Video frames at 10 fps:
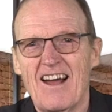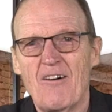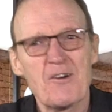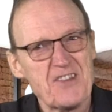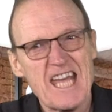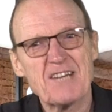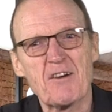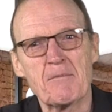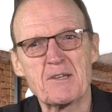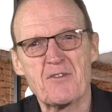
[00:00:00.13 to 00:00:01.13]
Well, thank you
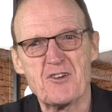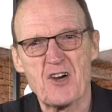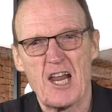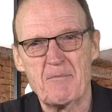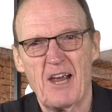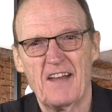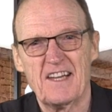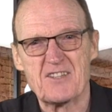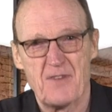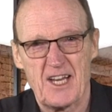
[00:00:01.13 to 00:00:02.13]
very much for joining me on
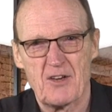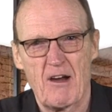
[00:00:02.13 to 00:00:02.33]
this video.